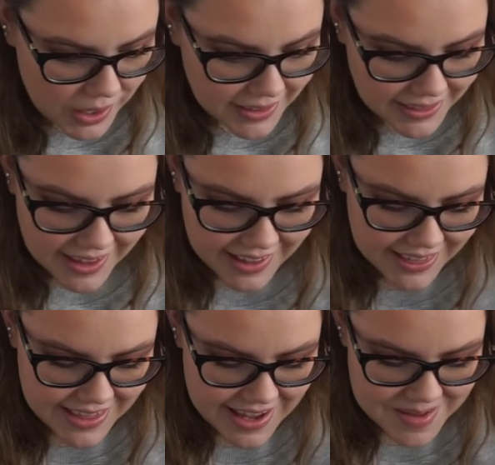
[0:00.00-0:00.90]
with
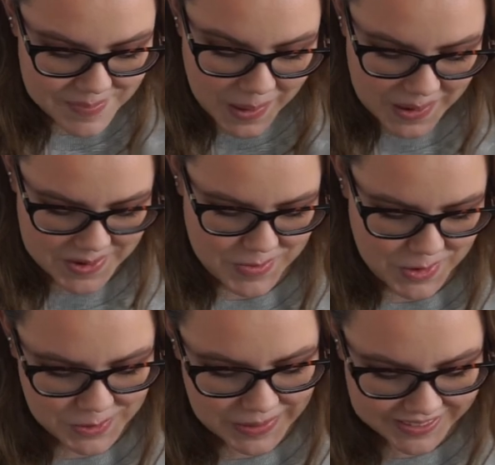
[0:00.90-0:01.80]
the
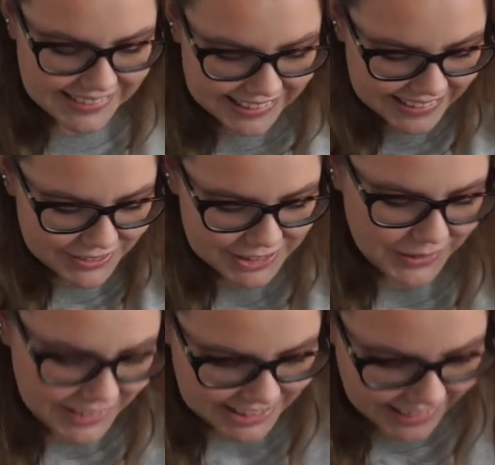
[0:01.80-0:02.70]
Pottermore one. Dee, I'm so
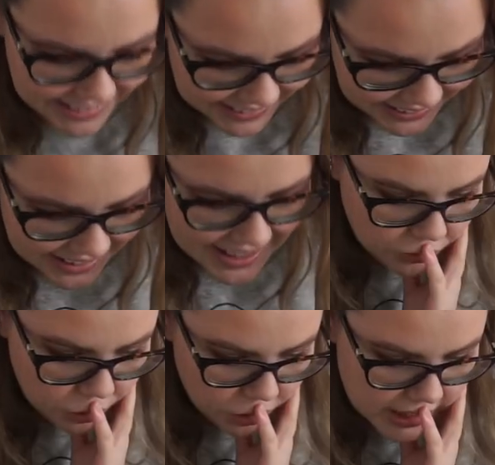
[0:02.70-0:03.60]
excited. If
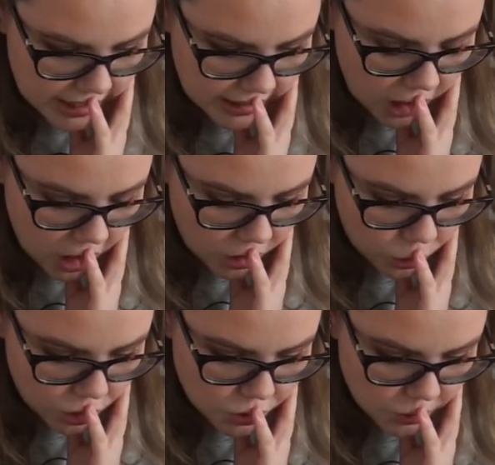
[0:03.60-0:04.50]
you were attending
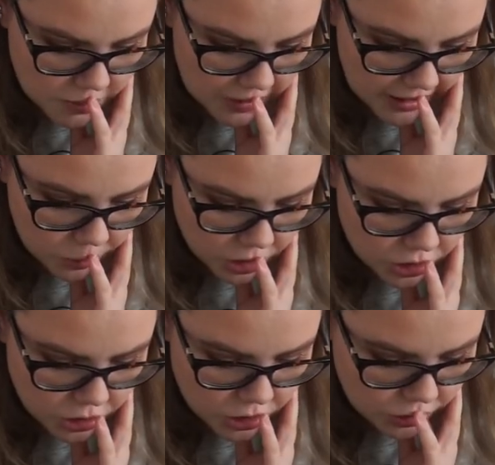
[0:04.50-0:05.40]
Hogwarts, which pet would
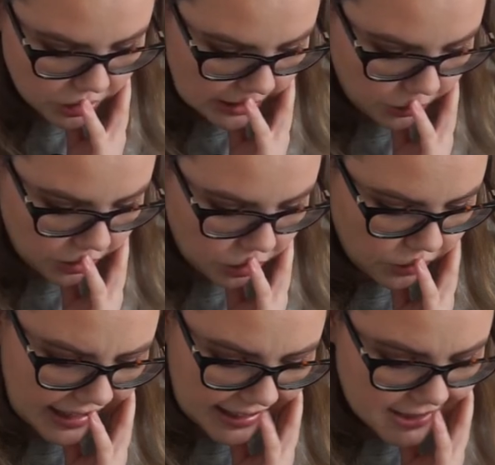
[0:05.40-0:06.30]
you choose to take with you?
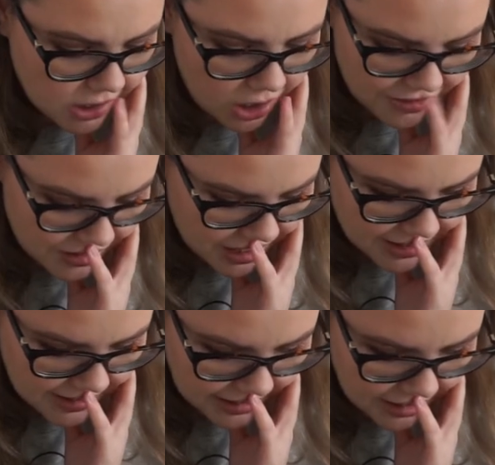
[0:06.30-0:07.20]
Cats,
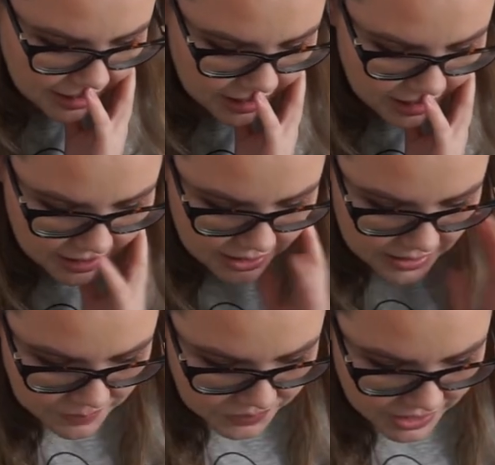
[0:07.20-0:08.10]
obviously.
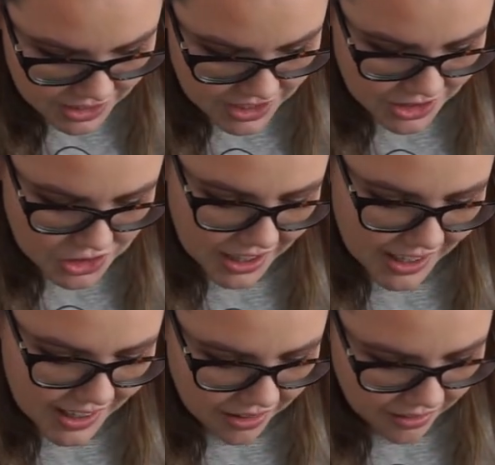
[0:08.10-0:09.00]
Ginger
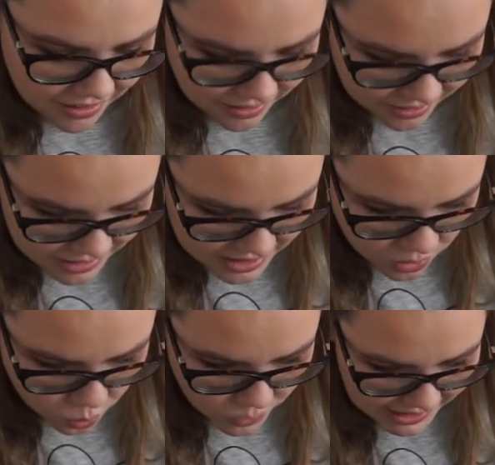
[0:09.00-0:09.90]
cat, oh,
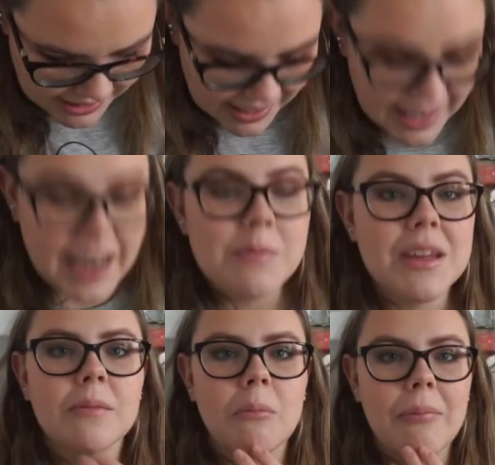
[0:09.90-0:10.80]
white cat. I
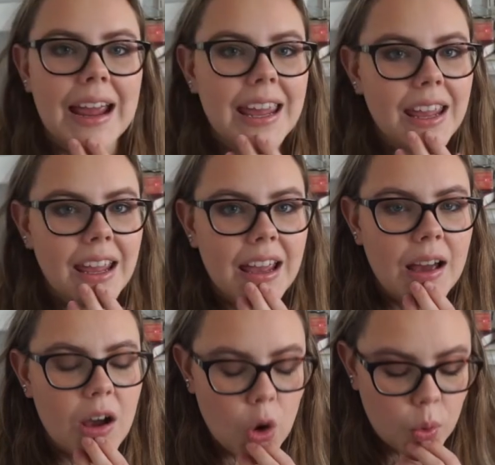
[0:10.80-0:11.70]
mean, my
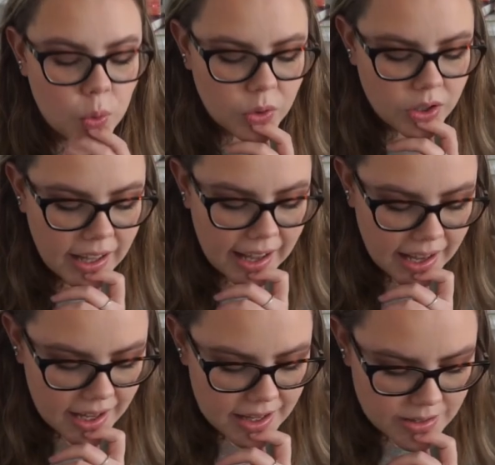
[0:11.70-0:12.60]
own
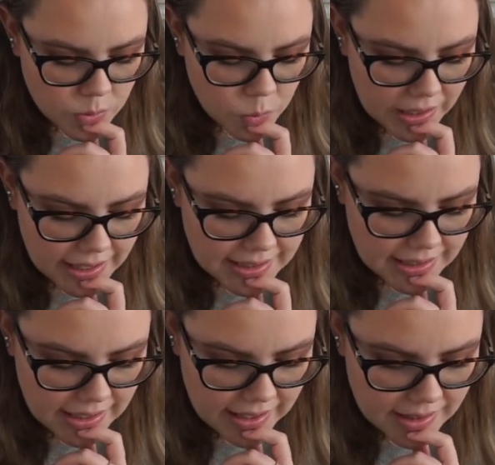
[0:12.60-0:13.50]
cat is white
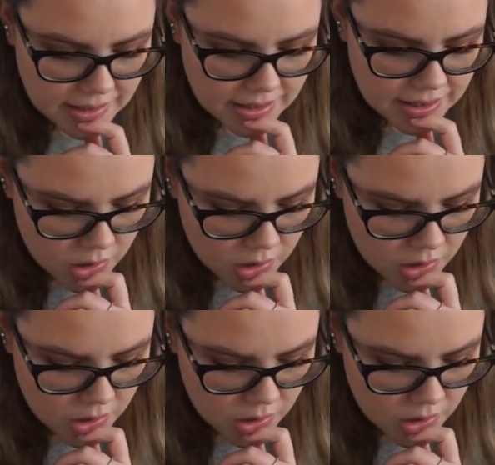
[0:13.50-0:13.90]
and